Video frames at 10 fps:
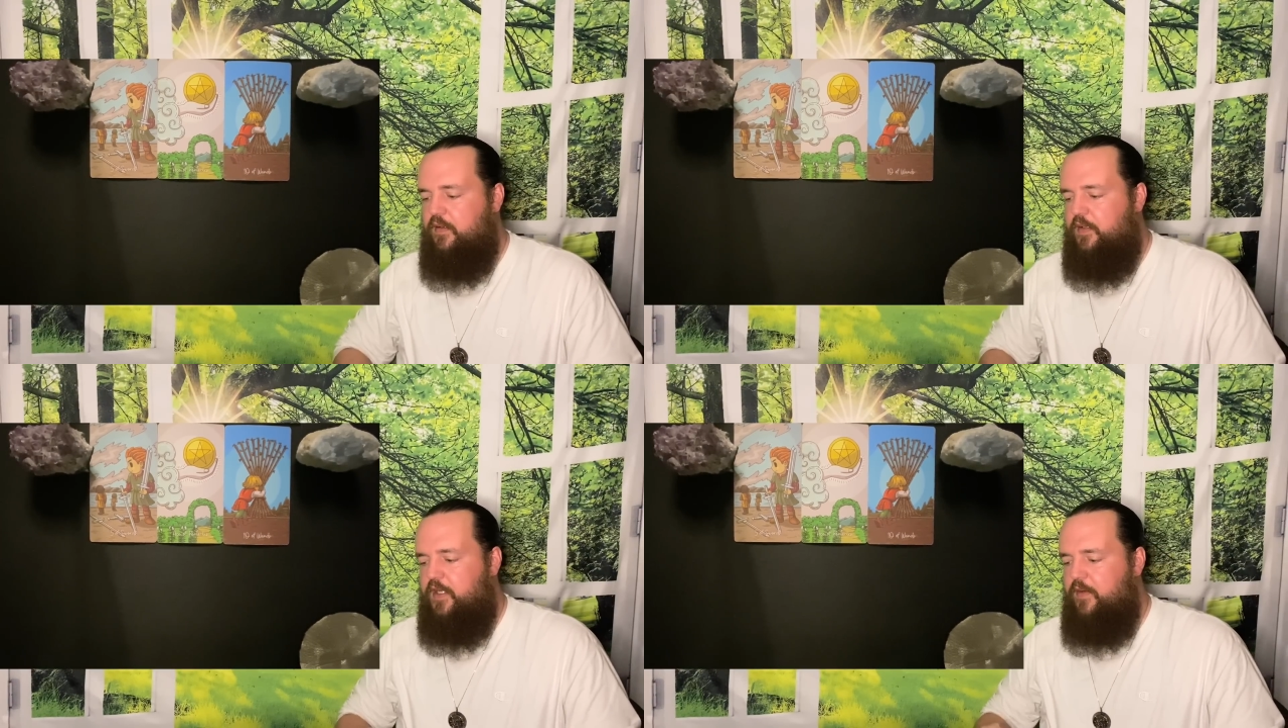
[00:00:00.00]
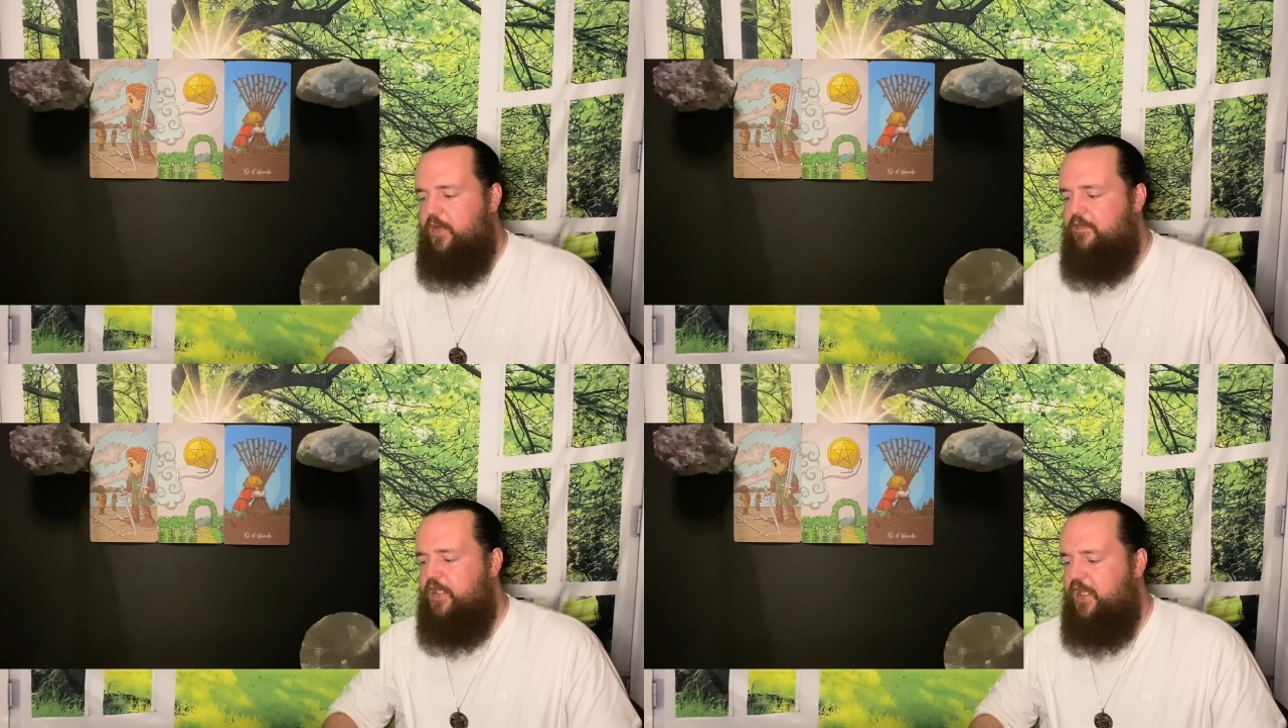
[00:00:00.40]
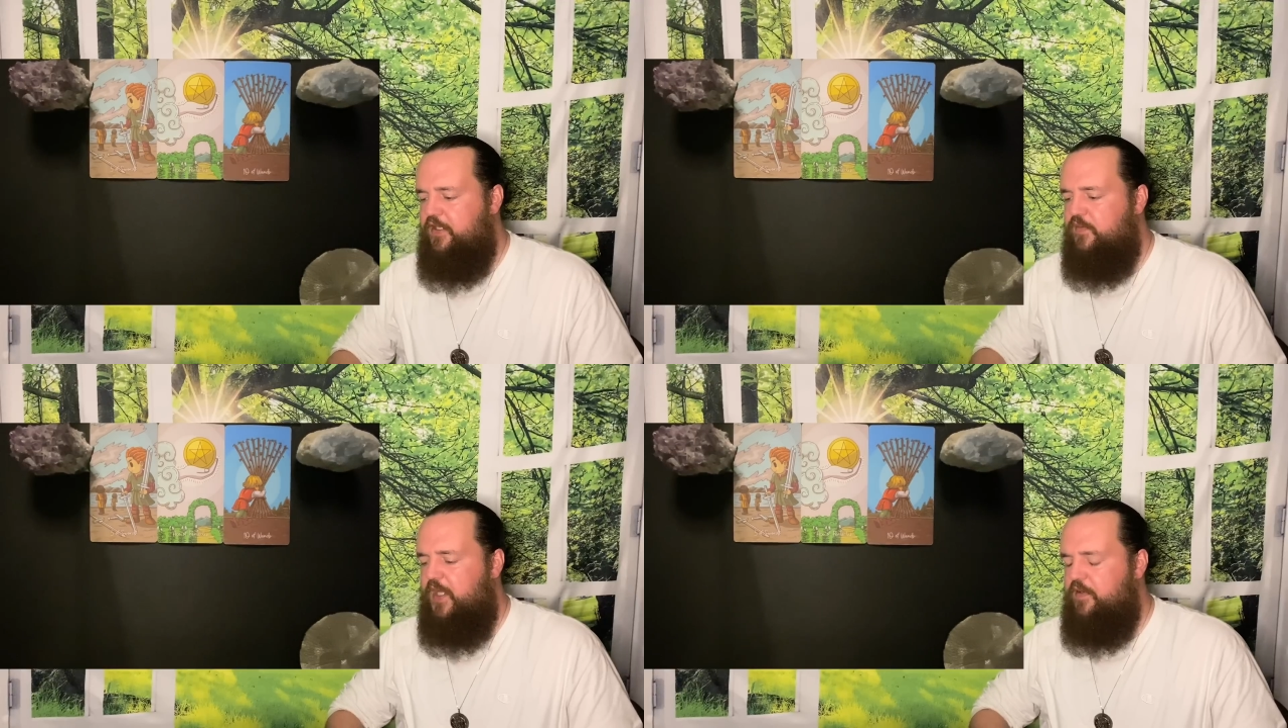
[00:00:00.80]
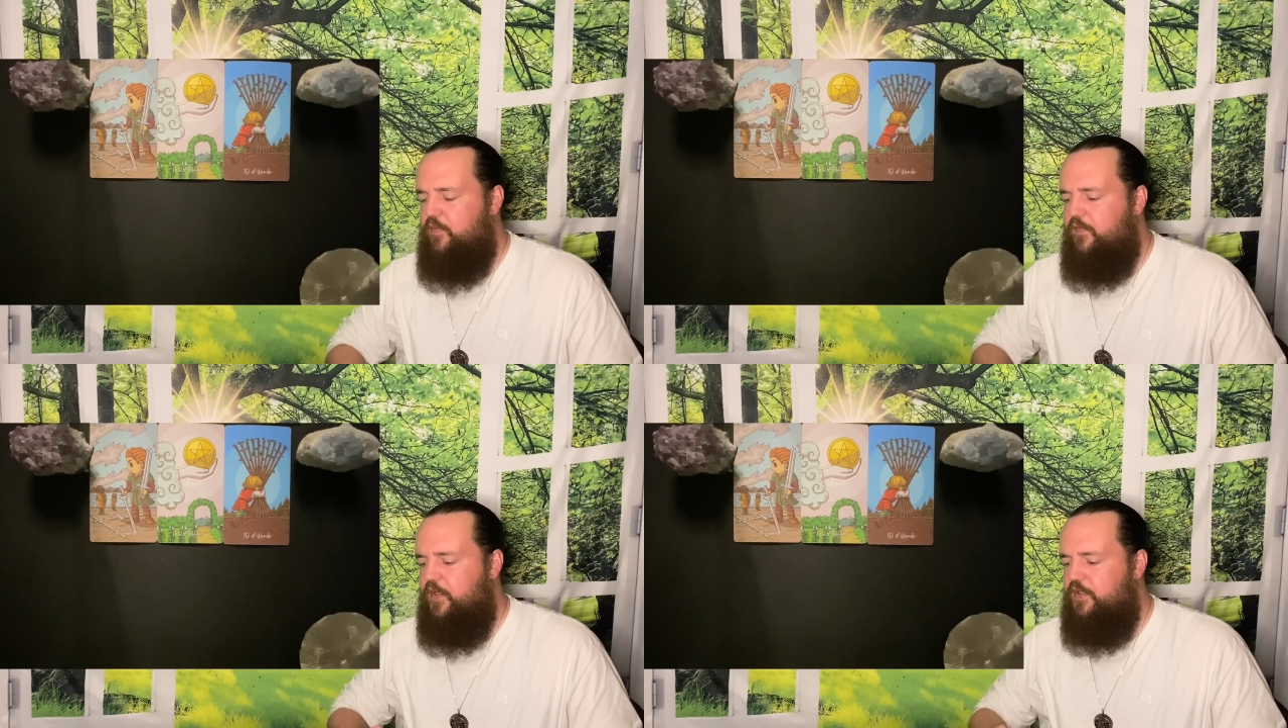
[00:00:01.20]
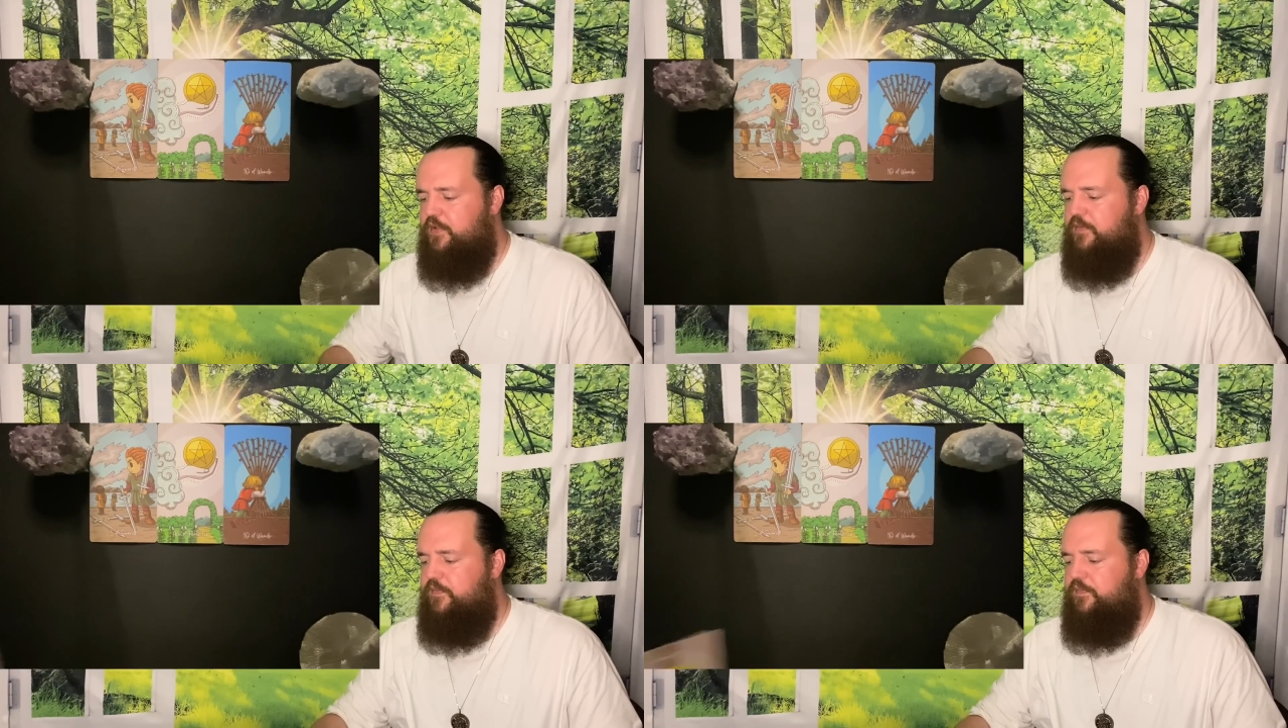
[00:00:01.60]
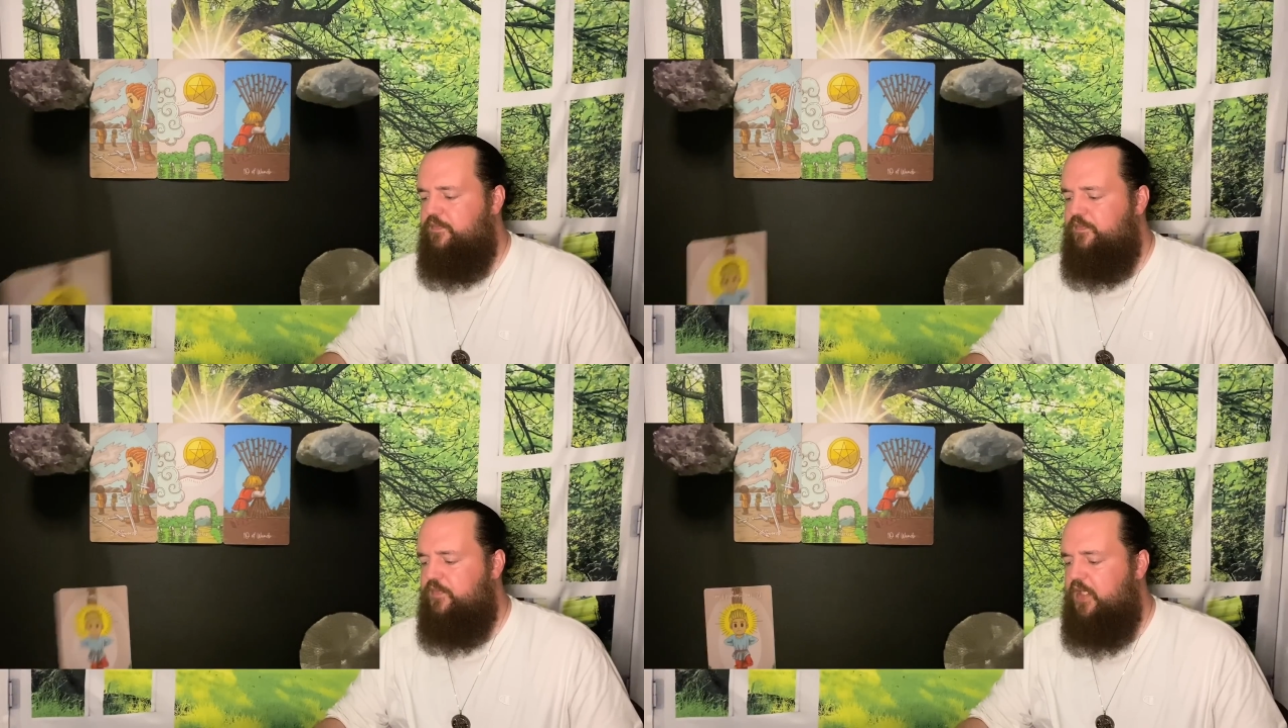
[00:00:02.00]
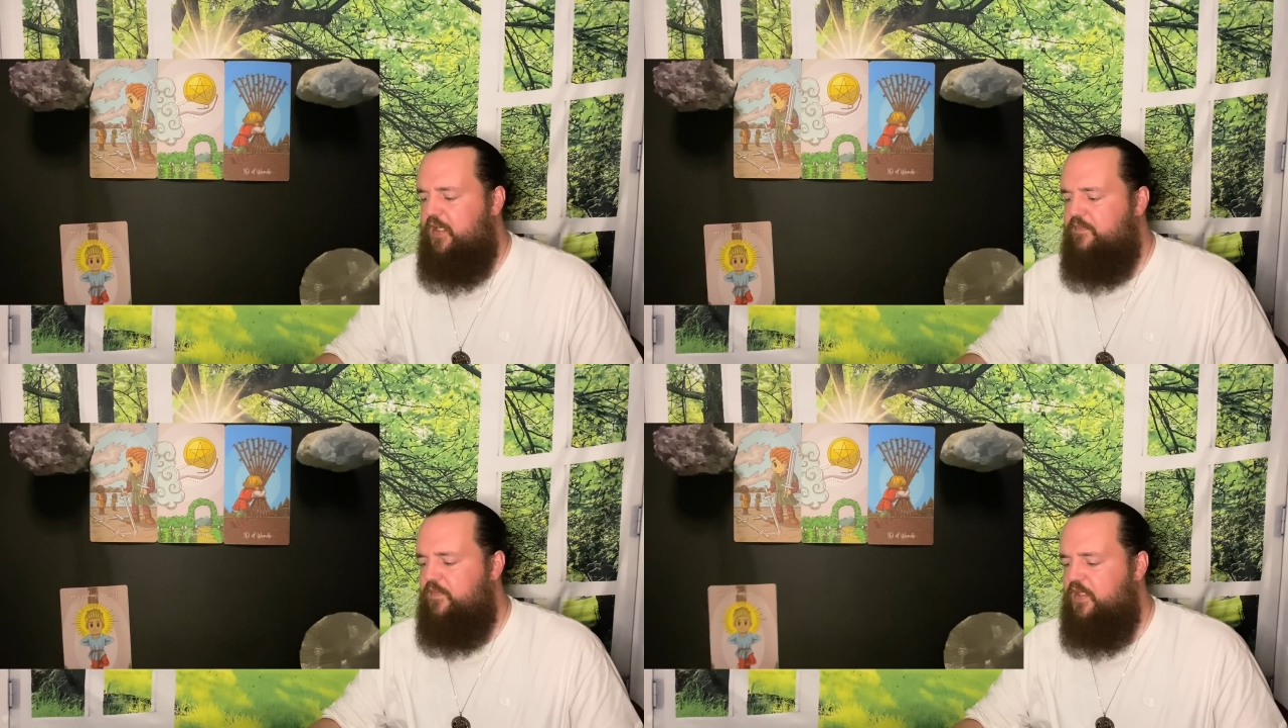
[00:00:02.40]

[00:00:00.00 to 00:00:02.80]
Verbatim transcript: Okay, we have the Hanged Man in reverse. Yeah,